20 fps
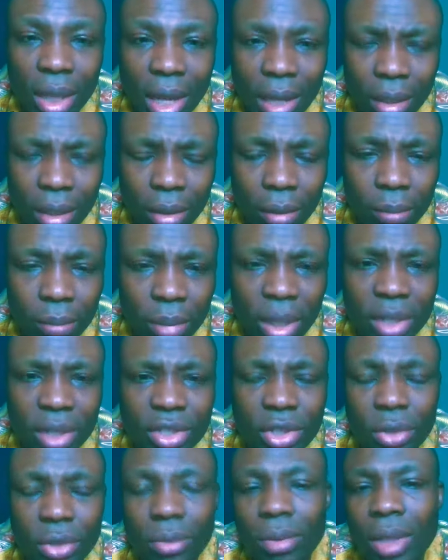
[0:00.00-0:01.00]
And God
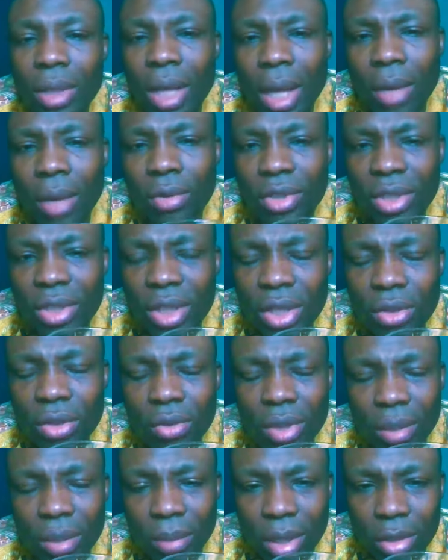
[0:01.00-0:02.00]
bless you. I'll see
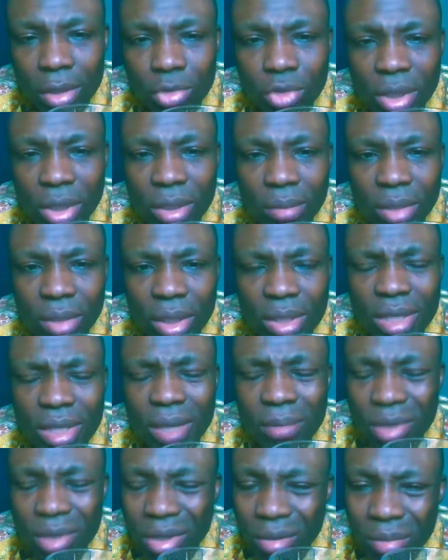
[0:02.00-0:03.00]
you in about 20 minutes.
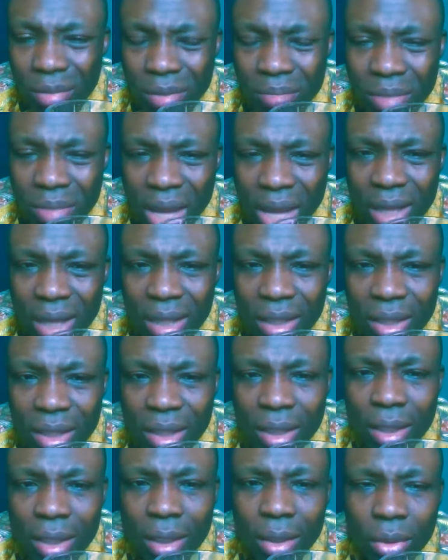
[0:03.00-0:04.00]
I'm coming back,
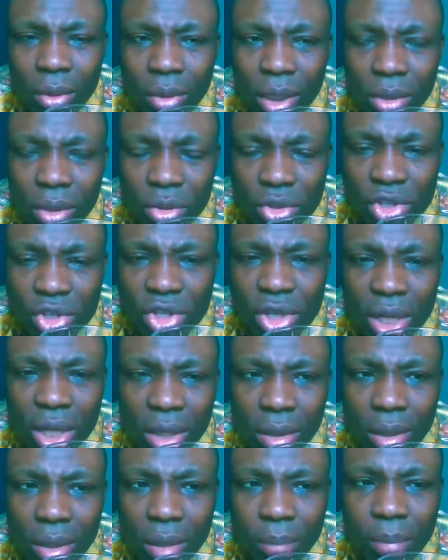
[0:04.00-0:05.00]
okay, to share
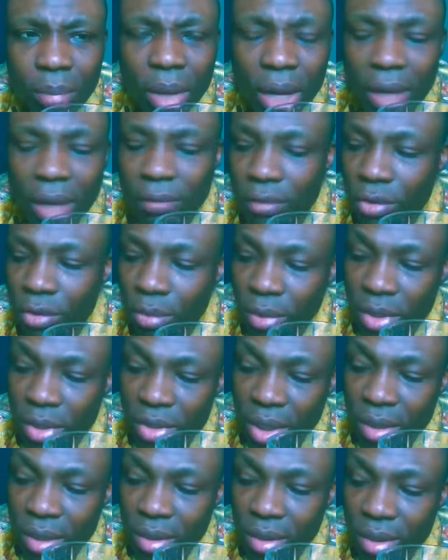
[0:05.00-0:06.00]
another powerful
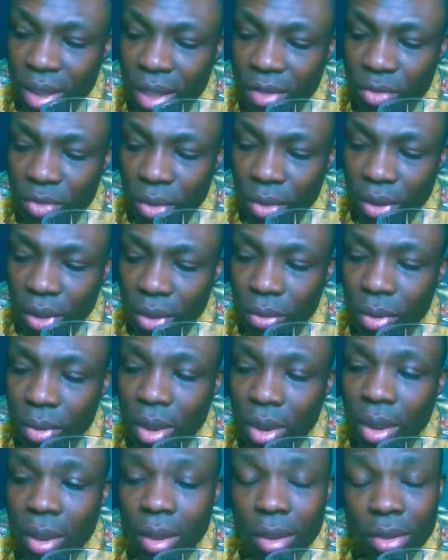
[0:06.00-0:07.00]
spiritual exercise with you.
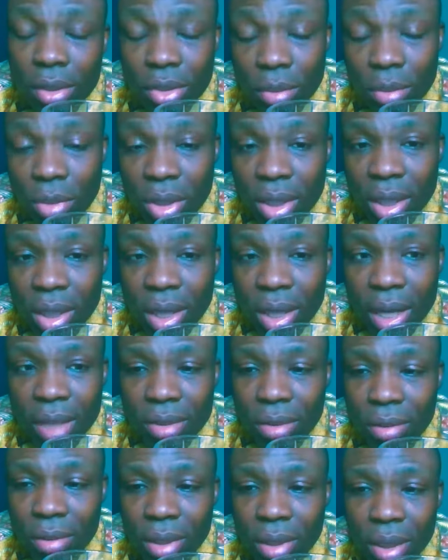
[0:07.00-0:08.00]
Somebody
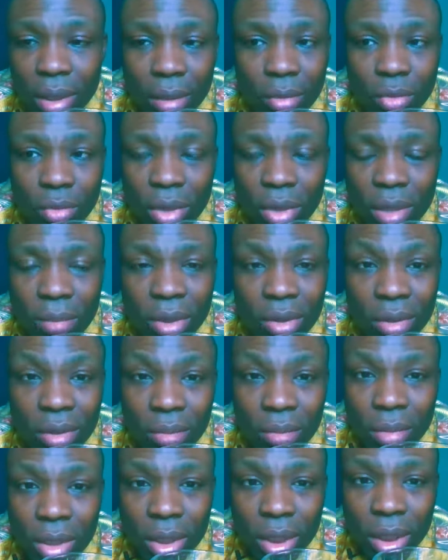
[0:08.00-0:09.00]
asked, okay, what about the
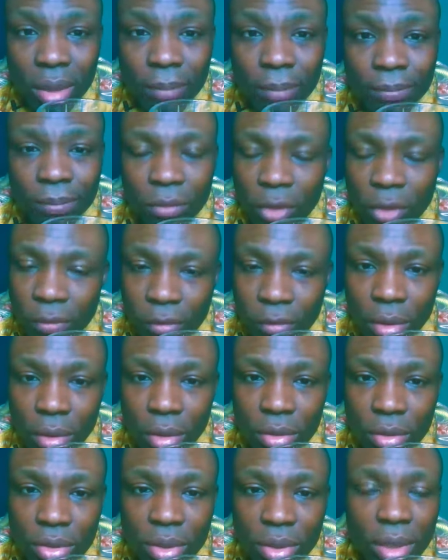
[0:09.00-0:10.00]
money? Of
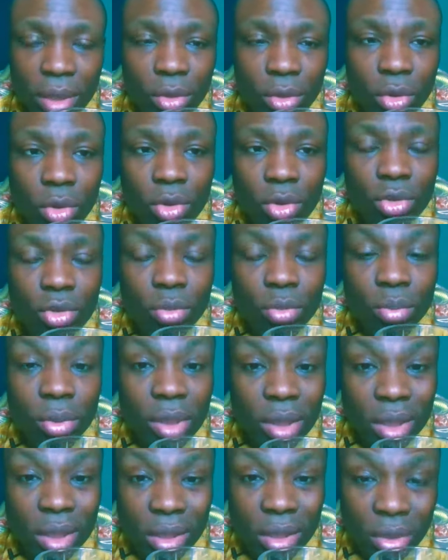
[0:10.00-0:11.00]
course, I told you to
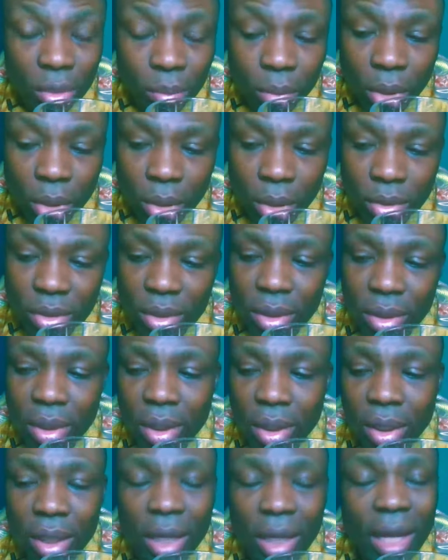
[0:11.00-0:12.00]
put it in your purse
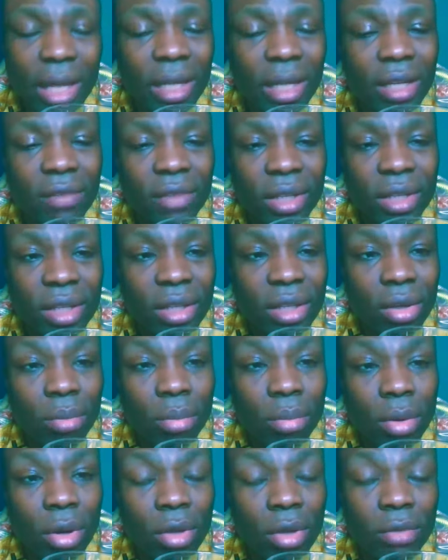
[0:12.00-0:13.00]
and leave it in your
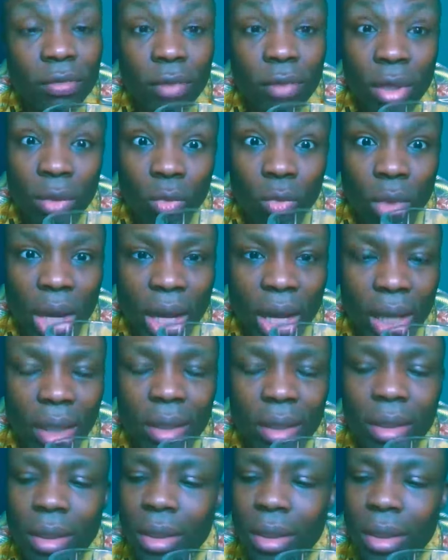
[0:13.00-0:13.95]
purse for a while.